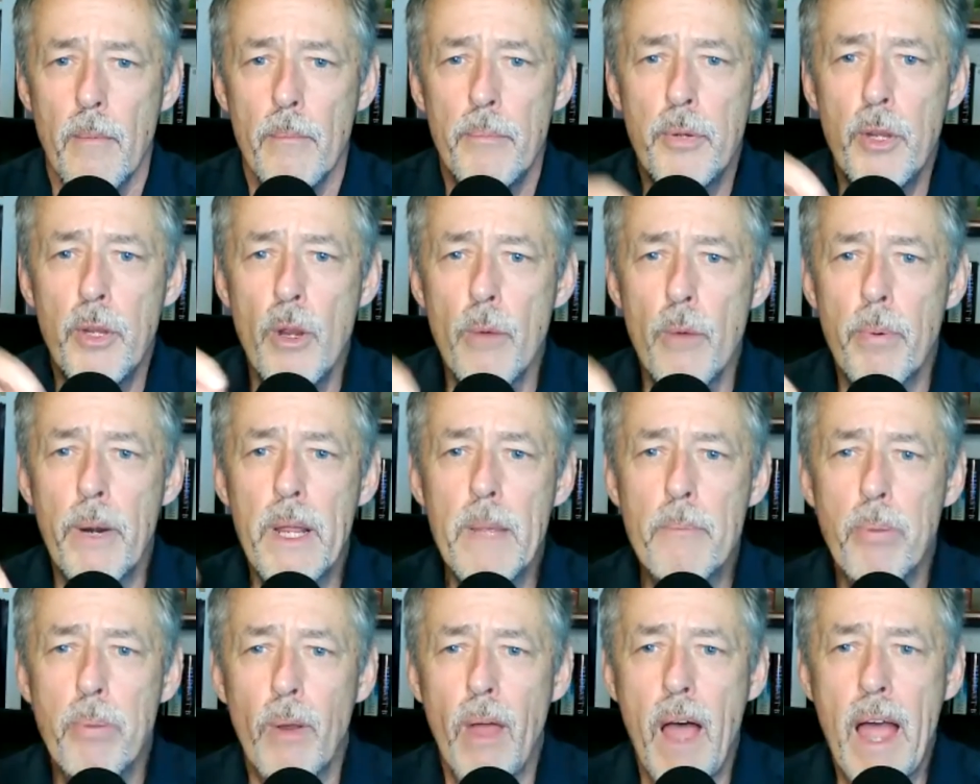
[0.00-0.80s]

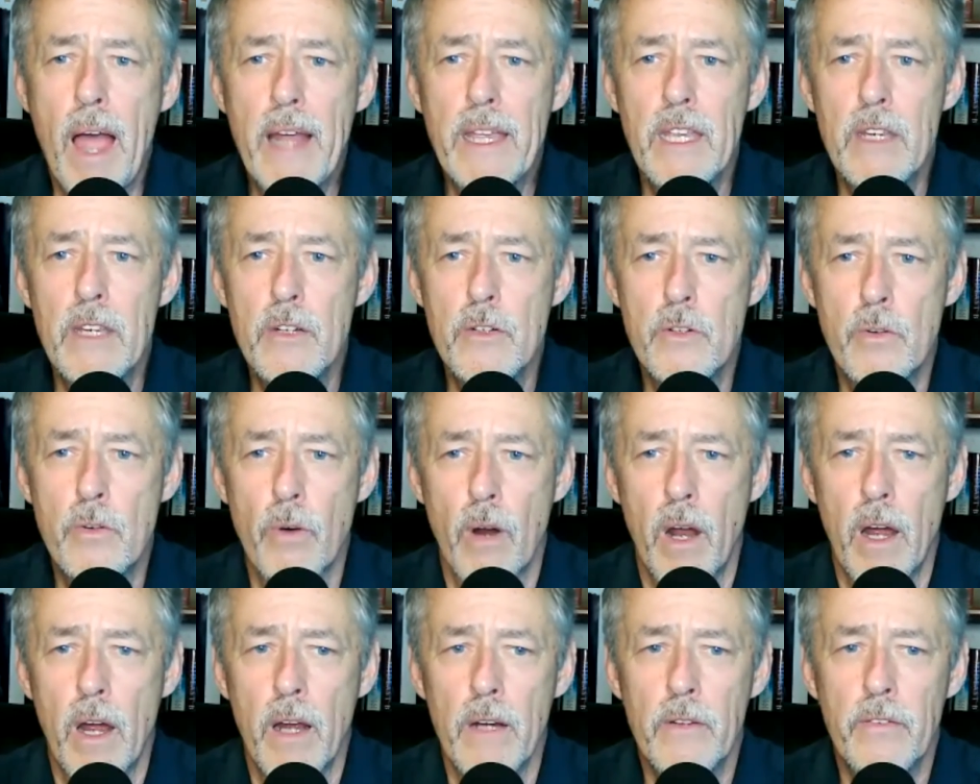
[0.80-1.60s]
Puberty blocking
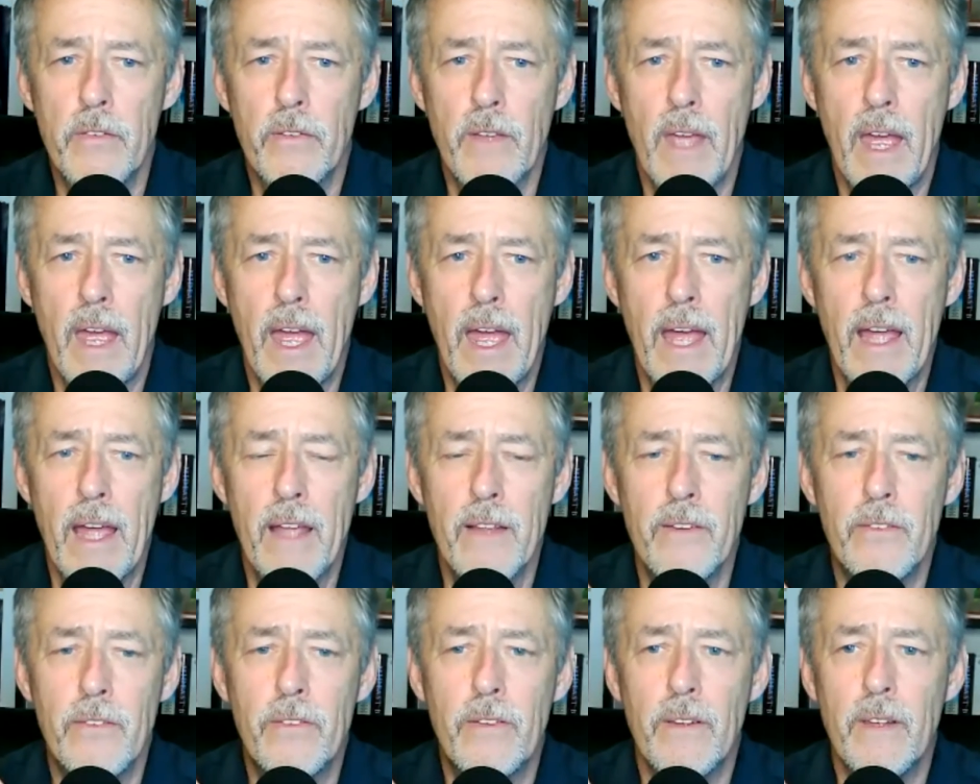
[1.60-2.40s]
drugs
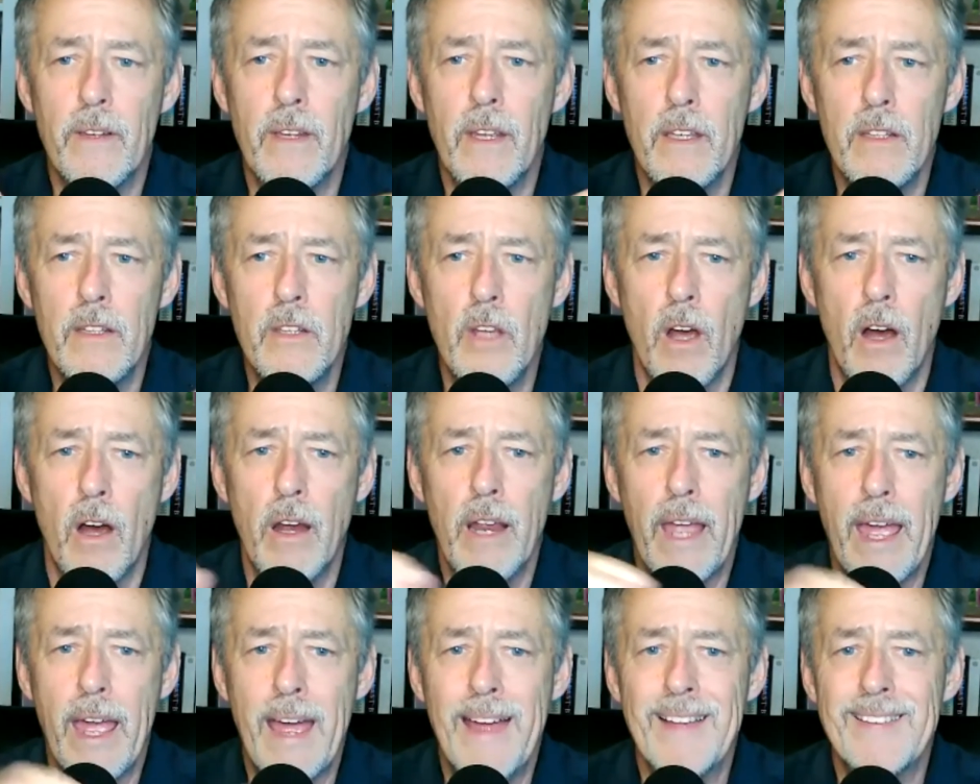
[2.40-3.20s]
as
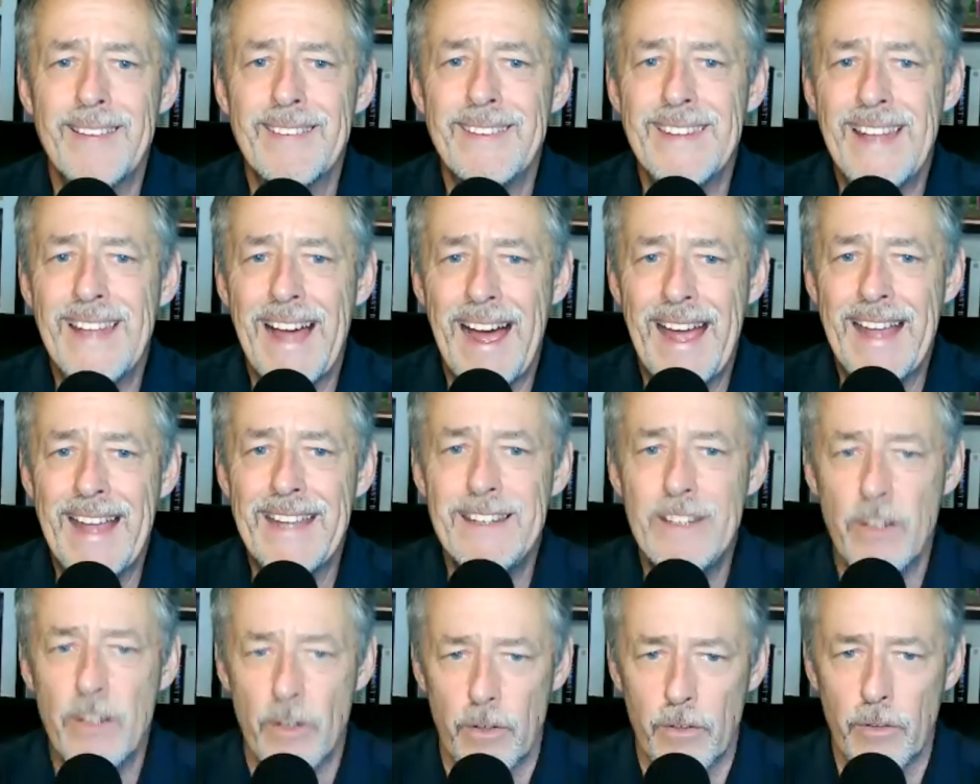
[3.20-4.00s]
young as
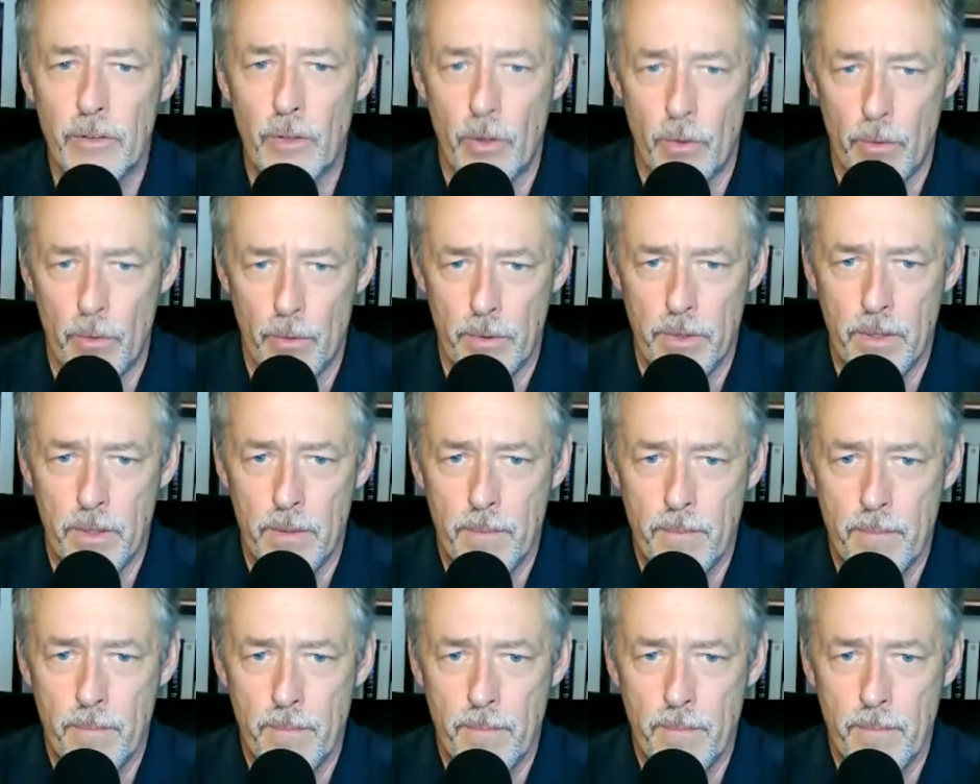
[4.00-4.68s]
9 years old,